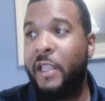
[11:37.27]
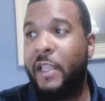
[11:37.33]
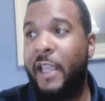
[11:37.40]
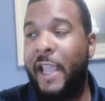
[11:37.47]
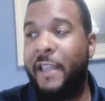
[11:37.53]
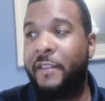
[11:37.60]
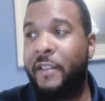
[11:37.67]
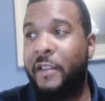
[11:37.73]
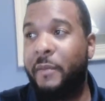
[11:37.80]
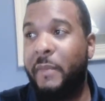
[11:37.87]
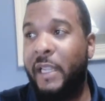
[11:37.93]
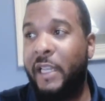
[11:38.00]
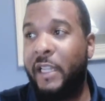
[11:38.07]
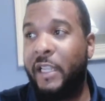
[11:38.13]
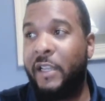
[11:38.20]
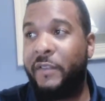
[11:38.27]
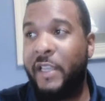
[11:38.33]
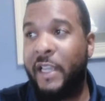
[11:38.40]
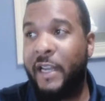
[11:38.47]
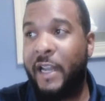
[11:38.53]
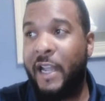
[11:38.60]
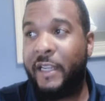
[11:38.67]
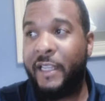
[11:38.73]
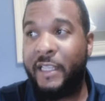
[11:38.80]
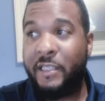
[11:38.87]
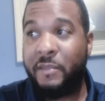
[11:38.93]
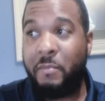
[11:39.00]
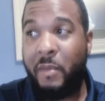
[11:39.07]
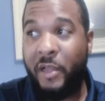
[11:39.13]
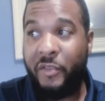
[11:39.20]
and the meaning of yarak
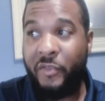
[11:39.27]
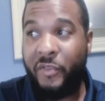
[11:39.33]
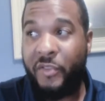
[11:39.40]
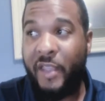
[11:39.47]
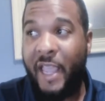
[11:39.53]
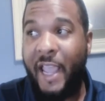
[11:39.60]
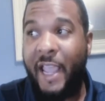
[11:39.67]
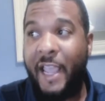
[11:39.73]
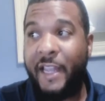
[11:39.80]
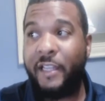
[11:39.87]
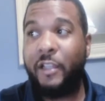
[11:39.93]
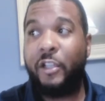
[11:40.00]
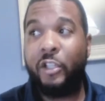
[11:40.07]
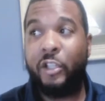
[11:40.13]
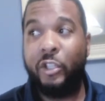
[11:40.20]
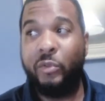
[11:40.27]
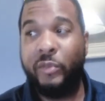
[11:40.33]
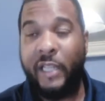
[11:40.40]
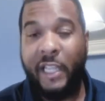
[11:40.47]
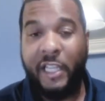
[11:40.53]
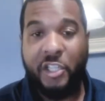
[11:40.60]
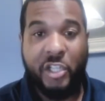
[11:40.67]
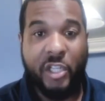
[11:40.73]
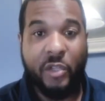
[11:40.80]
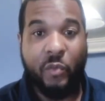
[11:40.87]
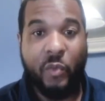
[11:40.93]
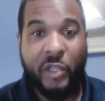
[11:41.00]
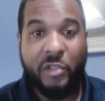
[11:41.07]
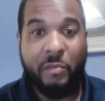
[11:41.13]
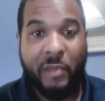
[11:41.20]
is month and lunation,
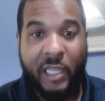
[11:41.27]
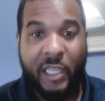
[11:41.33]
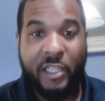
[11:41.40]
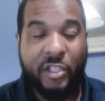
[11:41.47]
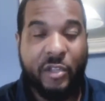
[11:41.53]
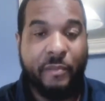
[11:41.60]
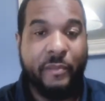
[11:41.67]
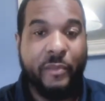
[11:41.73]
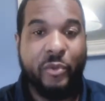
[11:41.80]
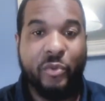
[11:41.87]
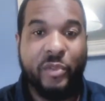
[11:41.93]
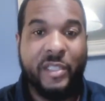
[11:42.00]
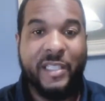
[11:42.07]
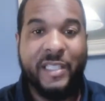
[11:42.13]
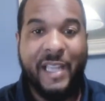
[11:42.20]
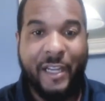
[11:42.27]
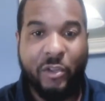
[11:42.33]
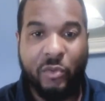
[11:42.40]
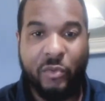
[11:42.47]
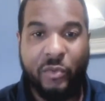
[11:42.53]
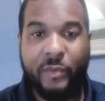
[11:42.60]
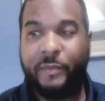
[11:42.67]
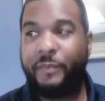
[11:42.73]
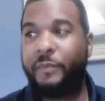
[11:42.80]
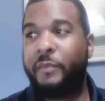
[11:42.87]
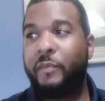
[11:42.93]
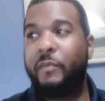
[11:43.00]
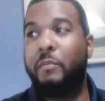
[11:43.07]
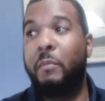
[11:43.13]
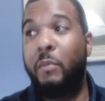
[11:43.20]
which means the moon cycle.
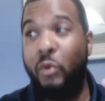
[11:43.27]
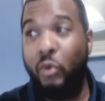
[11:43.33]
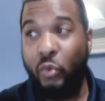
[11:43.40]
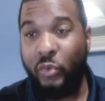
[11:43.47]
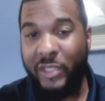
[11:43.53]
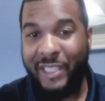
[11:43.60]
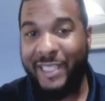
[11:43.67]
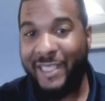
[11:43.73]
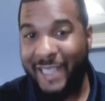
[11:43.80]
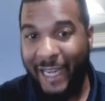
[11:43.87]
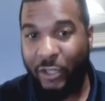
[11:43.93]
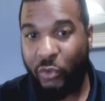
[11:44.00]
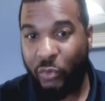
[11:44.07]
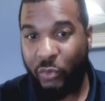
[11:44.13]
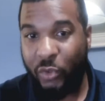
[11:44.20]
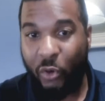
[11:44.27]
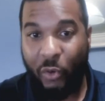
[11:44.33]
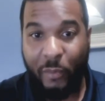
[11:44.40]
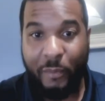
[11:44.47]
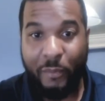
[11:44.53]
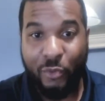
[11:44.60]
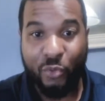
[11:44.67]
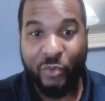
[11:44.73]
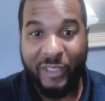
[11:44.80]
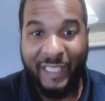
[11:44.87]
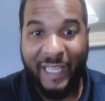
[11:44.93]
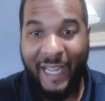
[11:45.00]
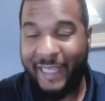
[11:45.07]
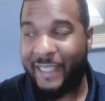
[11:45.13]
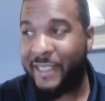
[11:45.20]
Moon cycle or
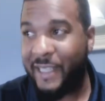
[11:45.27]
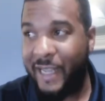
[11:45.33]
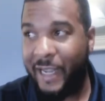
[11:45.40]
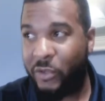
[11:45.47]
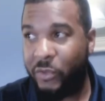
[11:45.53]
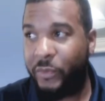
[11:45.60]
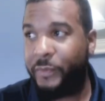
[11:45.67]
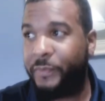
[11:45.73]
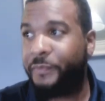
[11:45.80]
moonlight cycle.